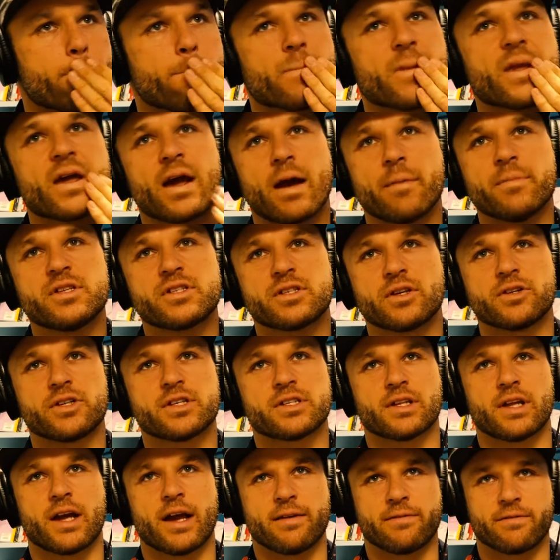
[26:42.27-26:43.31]
I mean, so
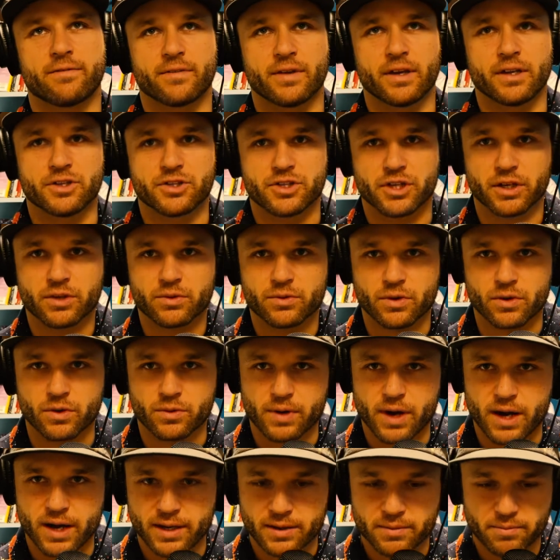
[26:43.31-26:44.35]
does life in general,
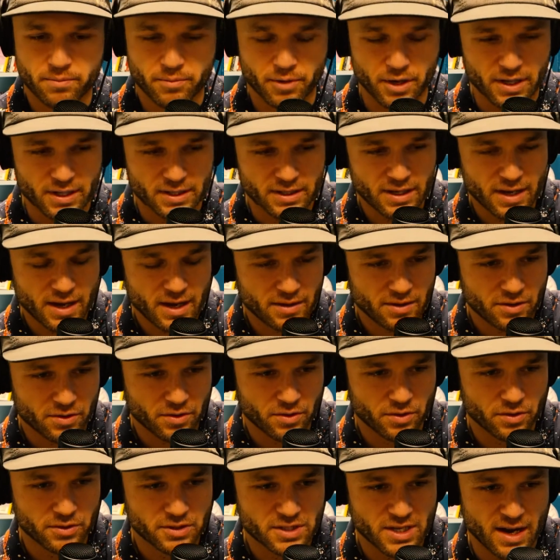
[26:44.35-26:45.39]
right? But yeah,
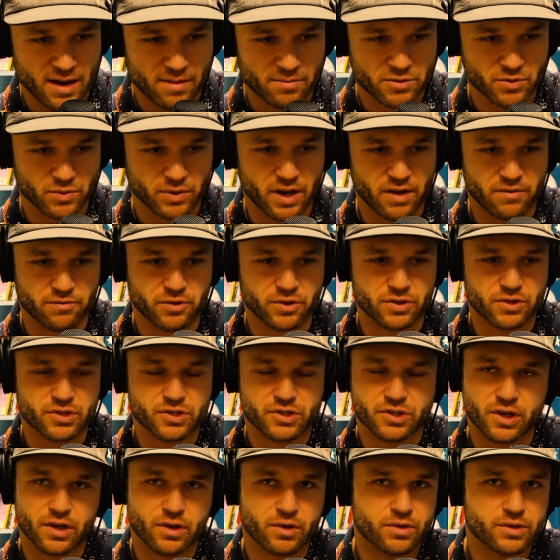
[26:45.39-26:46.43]
there are times when I feel
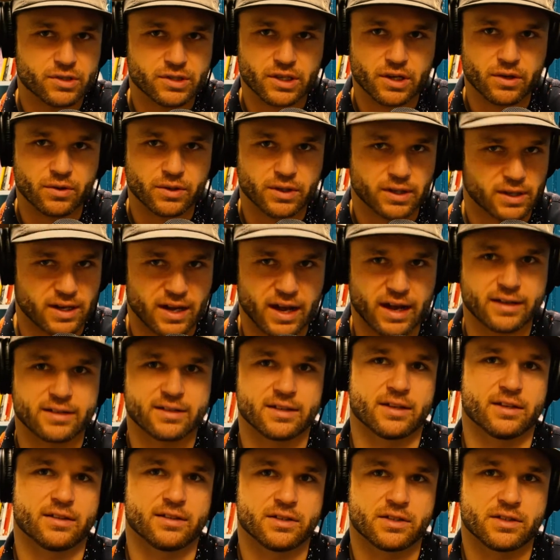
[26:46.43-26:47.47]
so
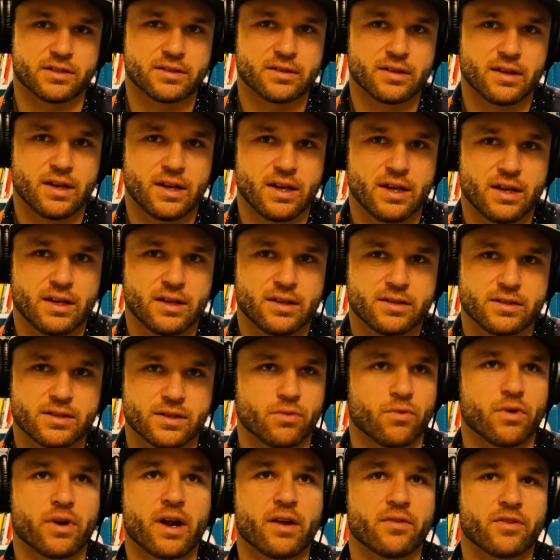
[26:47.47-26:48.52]
connected to
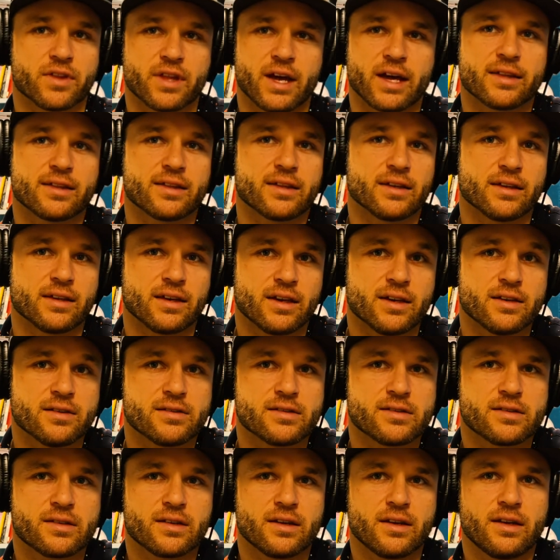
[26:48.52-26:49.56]
whatever that thing
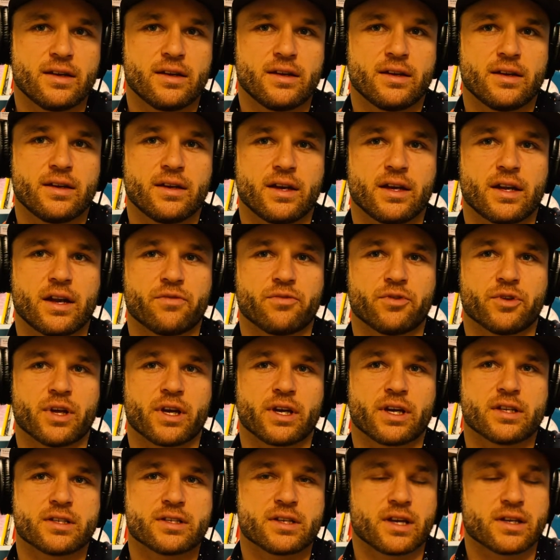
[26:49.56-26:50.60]
is. And I feel
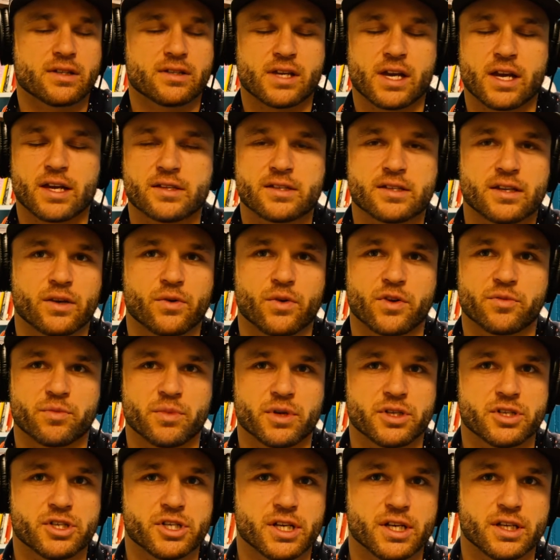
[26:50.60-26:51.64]
like it's like dancing with
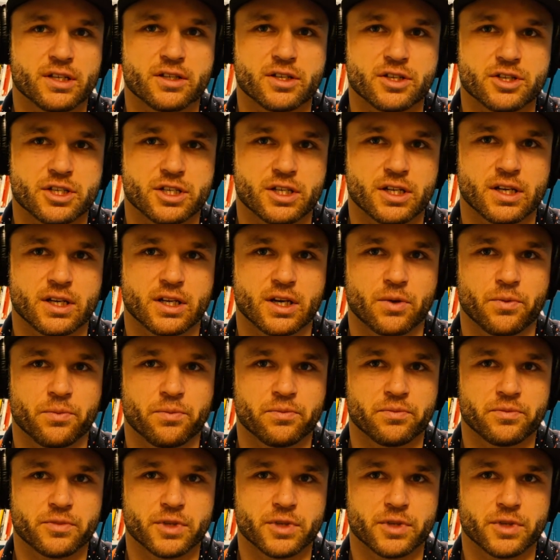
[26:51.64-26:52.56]
me cheek to cheek and,